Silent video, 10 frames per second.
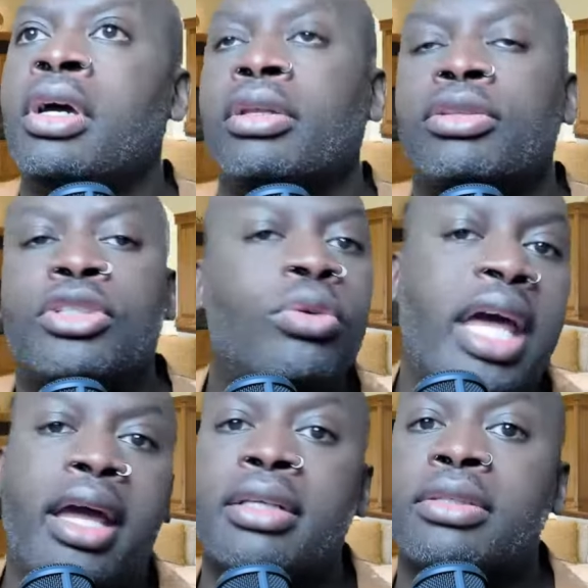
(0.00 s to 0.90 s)
two
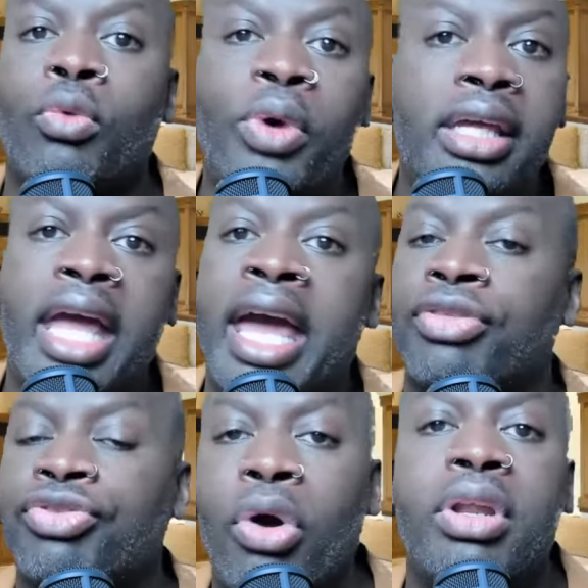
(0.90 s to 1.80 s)
days a week
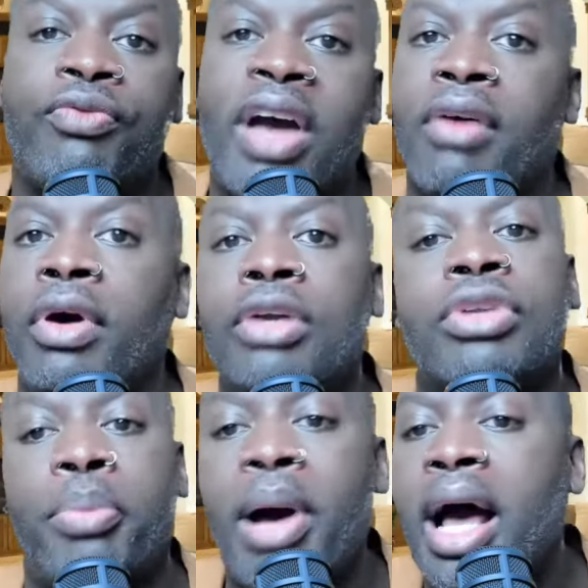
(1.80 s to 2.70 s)
at thirty-five hundred
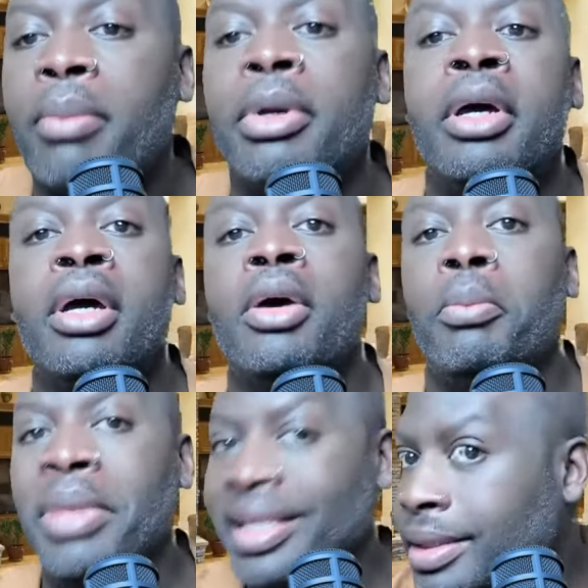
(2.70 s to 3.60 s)
dollars a pop,
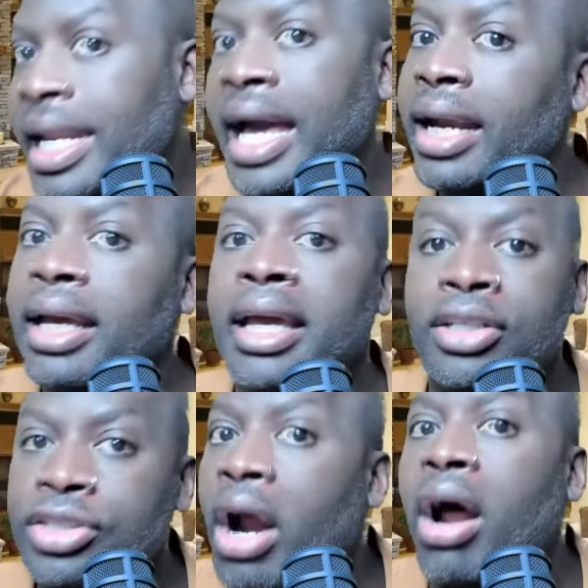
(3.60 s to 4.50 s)
Miss Netta and
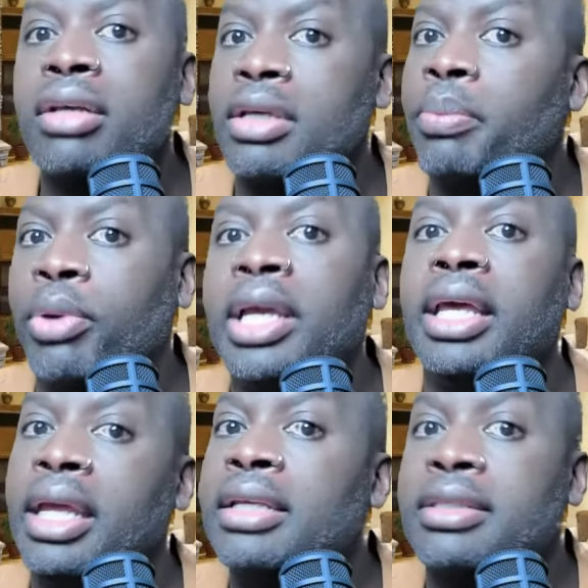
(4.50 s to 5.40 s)
Charles are bringing
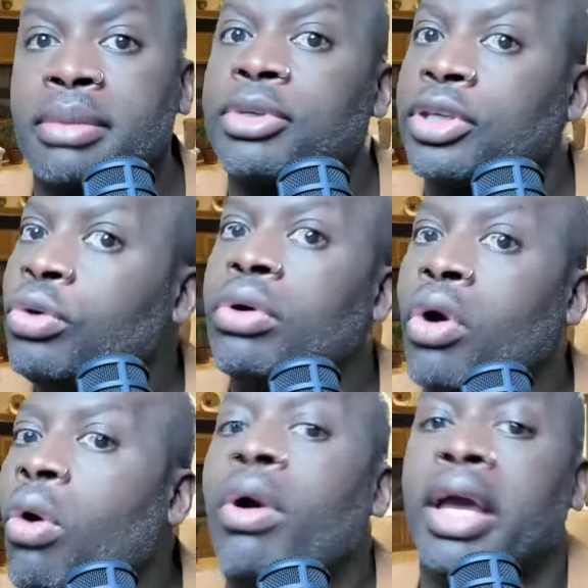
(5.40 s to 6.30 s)
in some cute
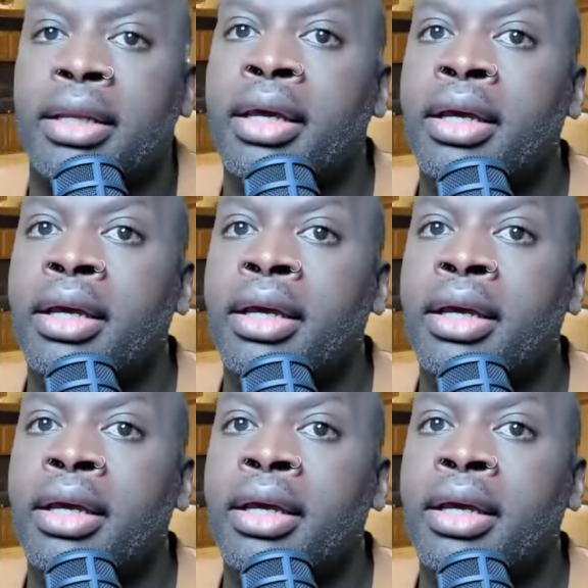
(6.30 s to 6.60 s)
coin,